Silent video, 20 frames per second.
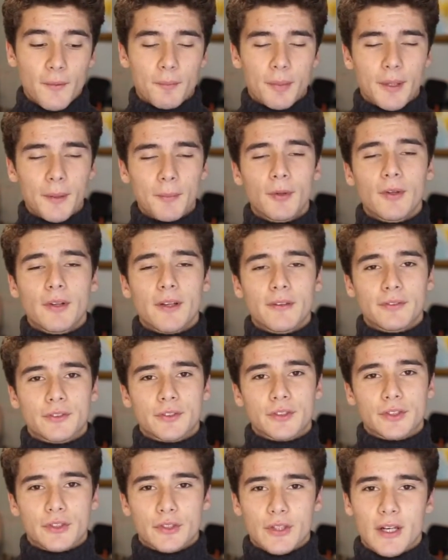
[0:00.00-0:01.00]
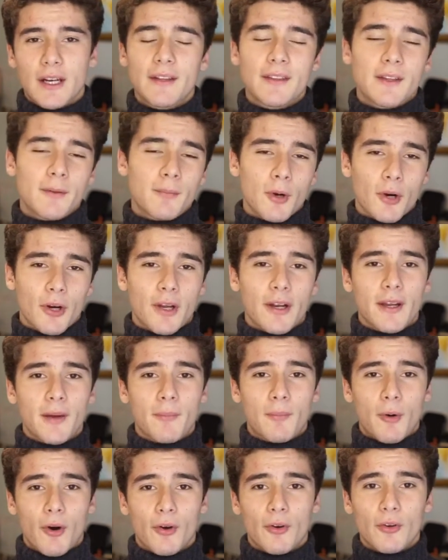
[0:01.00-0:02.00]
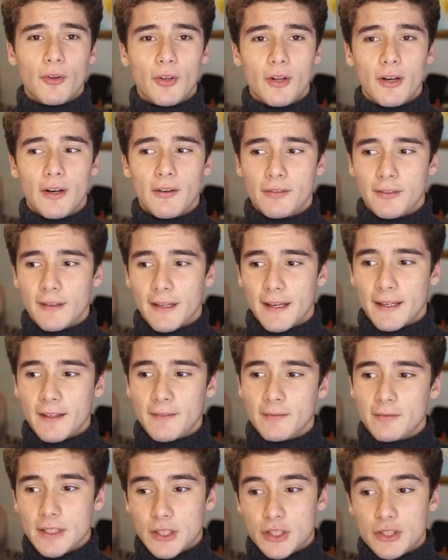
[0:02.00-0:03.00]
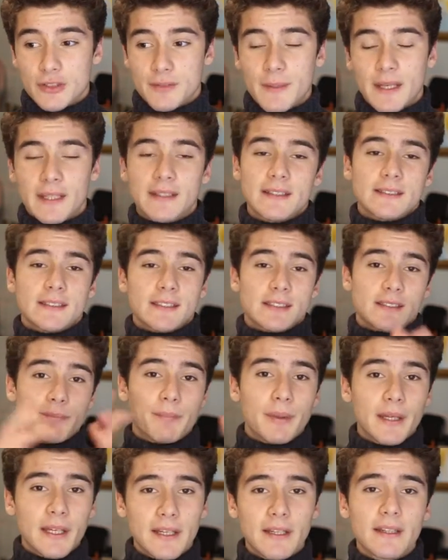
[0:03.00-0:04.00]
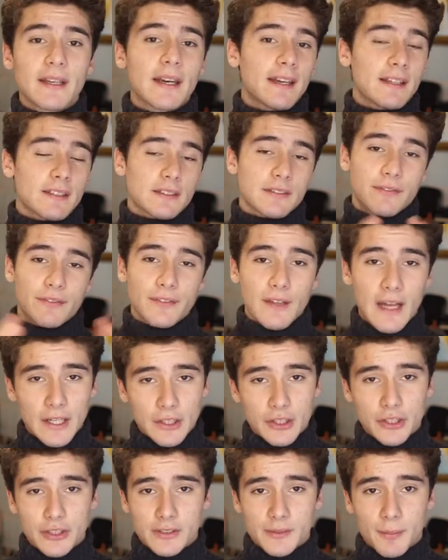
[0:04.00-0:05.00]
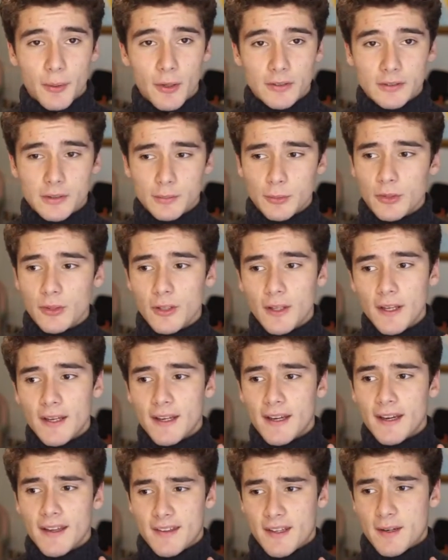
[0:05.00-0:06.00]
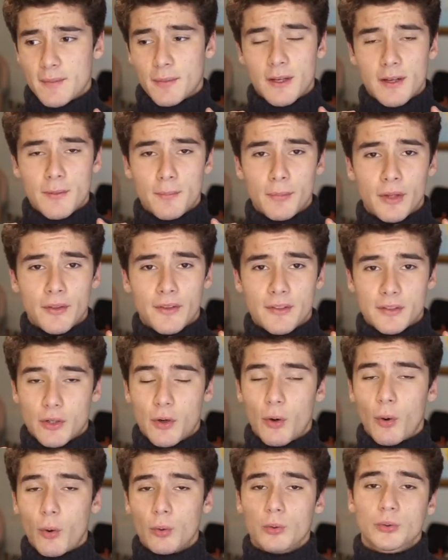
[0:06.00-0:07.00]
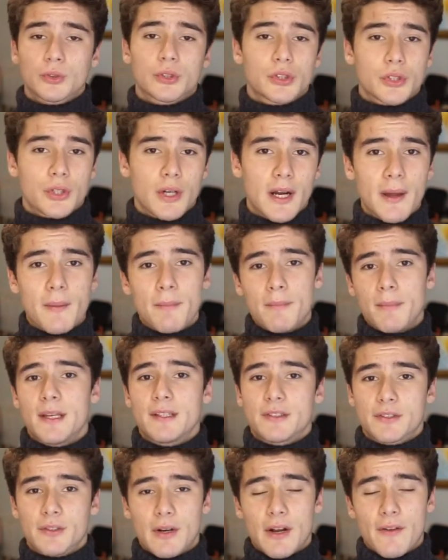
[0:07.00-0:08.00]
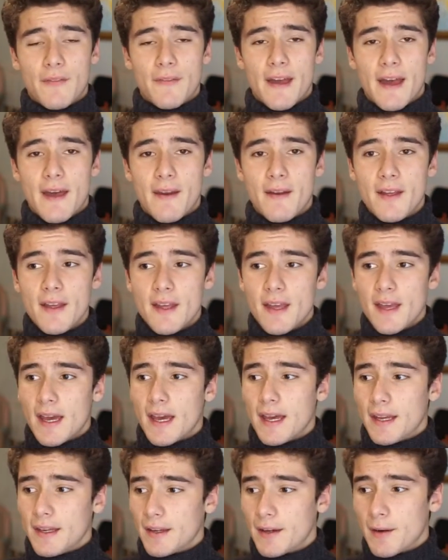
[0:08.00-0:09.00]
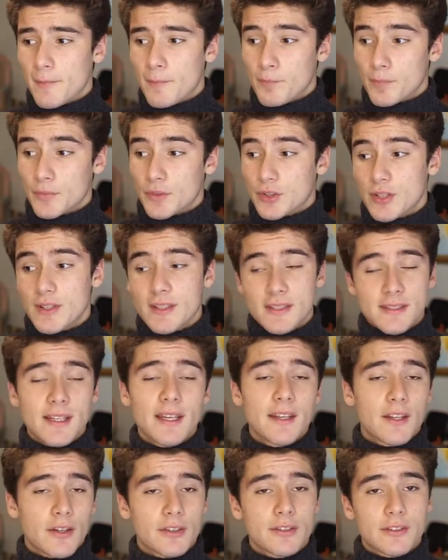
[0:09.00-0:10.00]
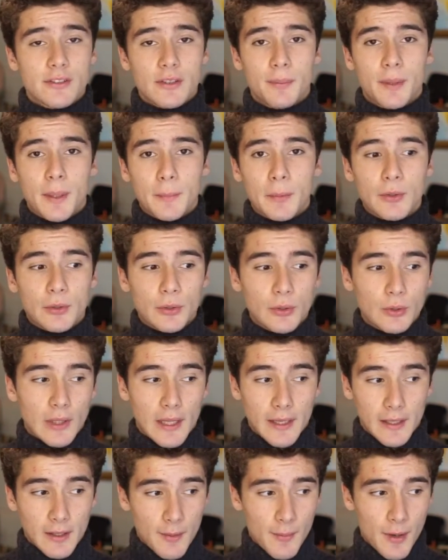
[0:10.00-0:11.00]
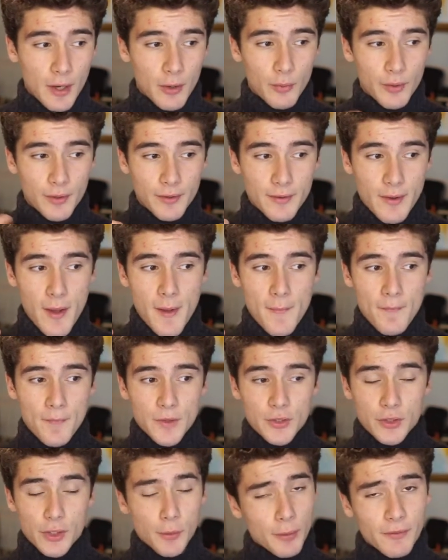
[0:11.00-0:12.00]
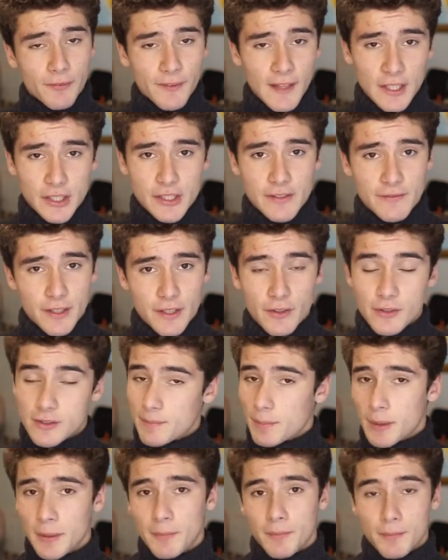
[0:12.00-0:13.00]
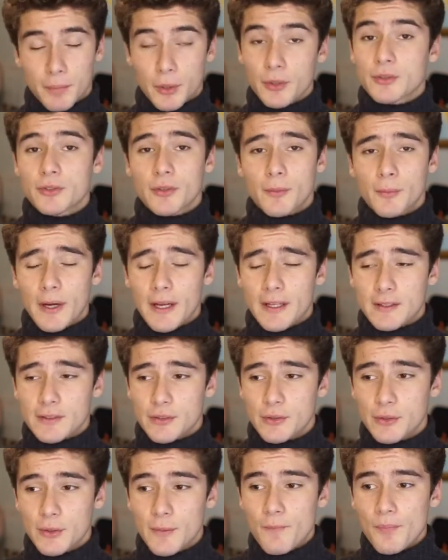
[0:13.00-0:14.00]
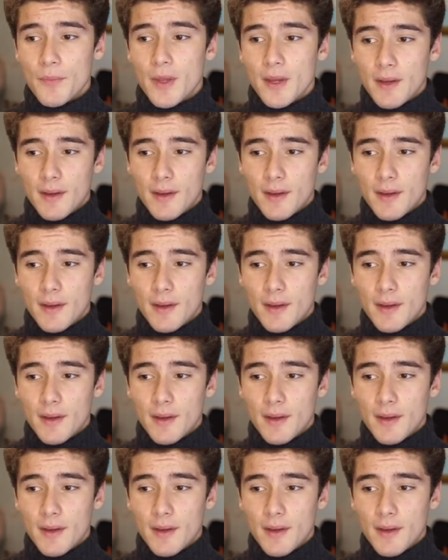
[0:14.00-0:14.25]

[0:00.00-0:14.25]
people have tried the marketing model of like, let's just make this as big and as flashy as possible, and then I'm gonna build this whole tribe based around that. And to this day, there are still people who like come out with super flashy videos and personal brands who,